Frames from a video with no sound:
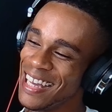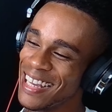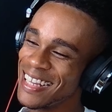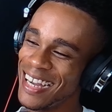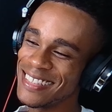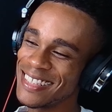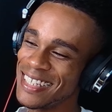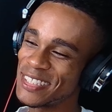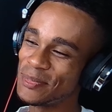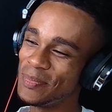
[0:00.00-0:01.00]
Guys,
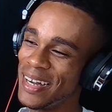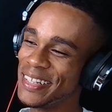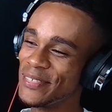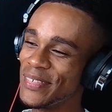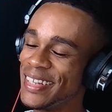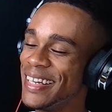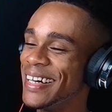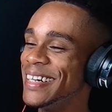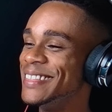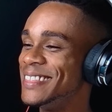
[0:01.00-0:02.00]
I smiled when he
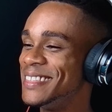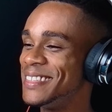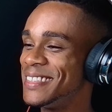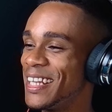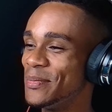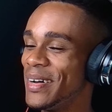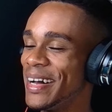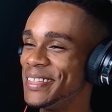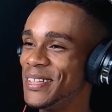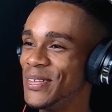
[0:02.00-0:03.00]
said
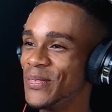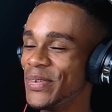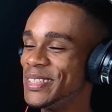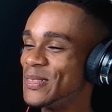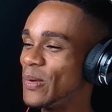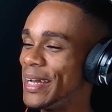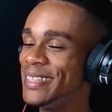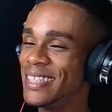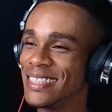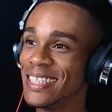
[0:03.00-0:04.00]
about, the reason why he
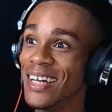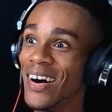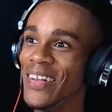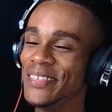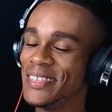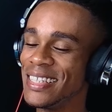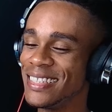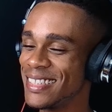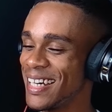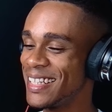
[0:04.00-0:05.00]
doesn't need all of
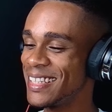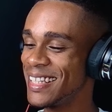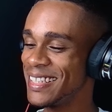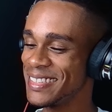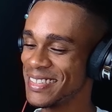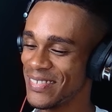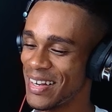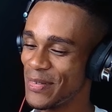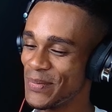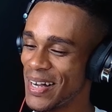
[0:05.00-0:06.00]
these things here.
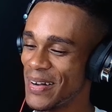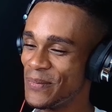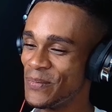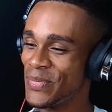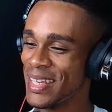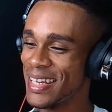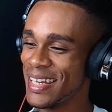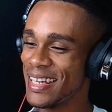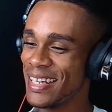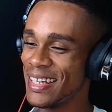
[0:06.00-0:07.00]
I'm
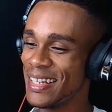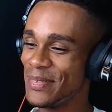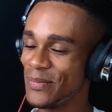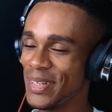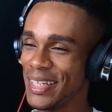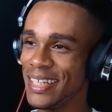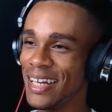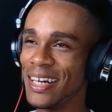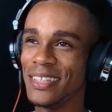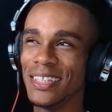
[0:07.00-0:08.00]
really
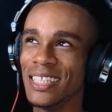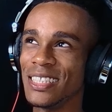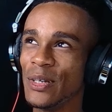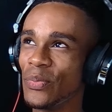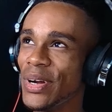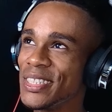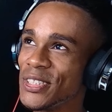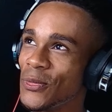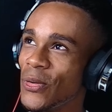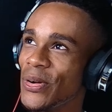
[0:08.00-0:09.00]
is impressed
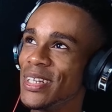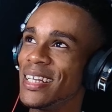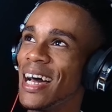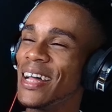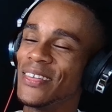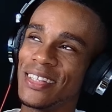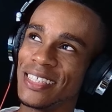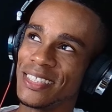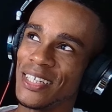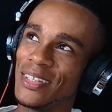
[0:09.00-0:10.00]
the word? I don't
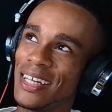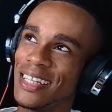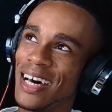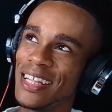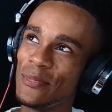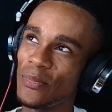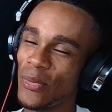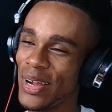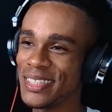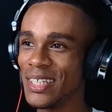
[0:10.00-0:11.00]
think so. Not
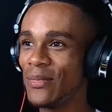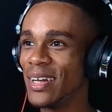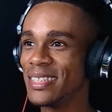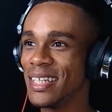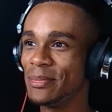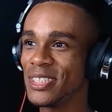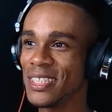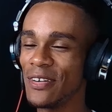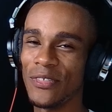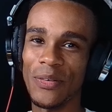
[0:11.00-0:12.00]
impressed, I want to say. I'm just
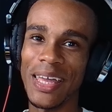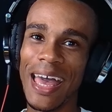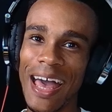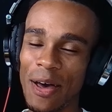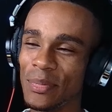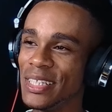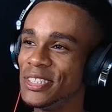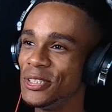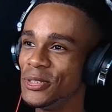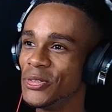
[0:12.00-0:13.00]
very happy
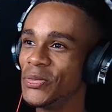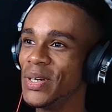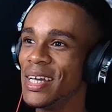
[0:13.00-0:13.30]
to